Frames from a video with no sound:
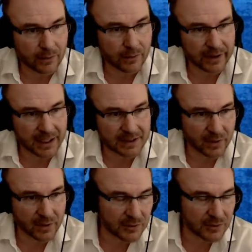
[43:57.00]
when he's
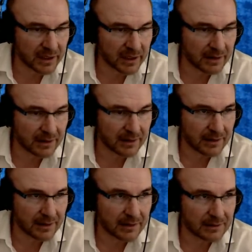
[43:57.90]
the one who's been
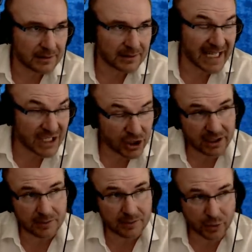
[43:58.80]
teaching and